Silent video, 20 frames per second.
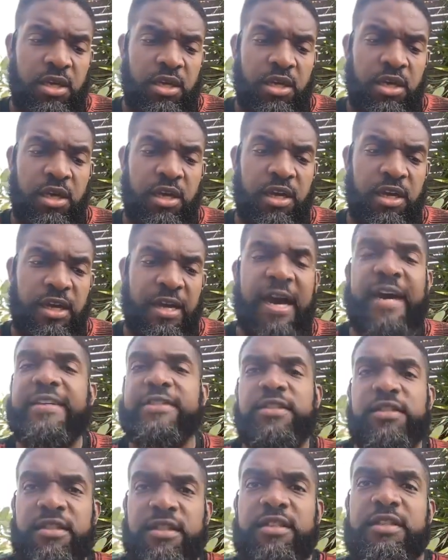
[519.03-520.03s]

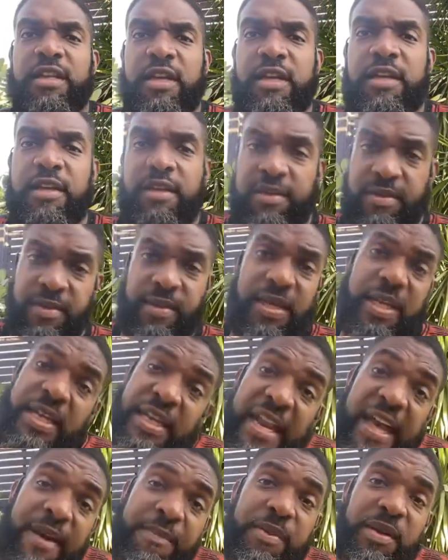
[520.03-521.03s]
hostage taking,
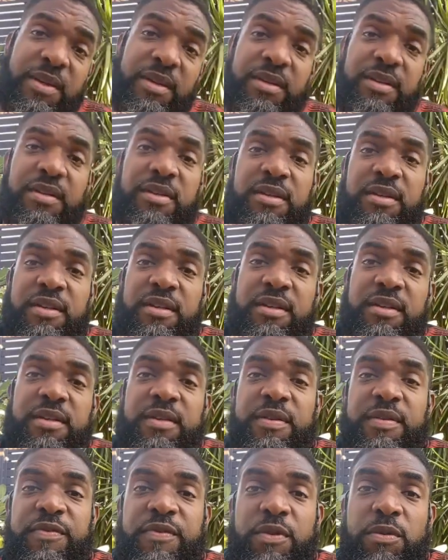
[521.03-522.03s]
kidnapping, uh,
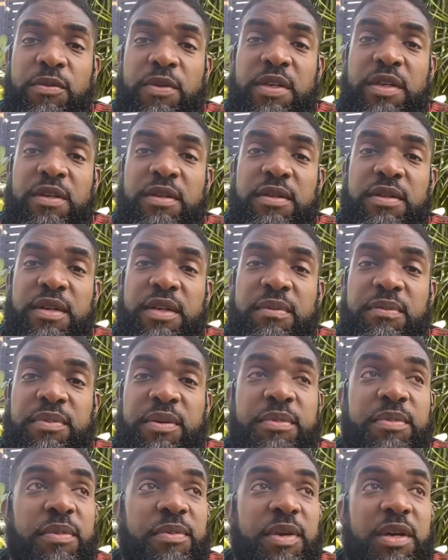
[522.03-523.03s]
if you will, and
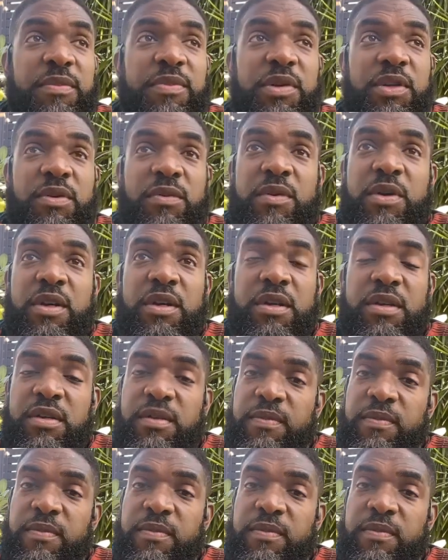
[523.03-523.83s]
people being put to work.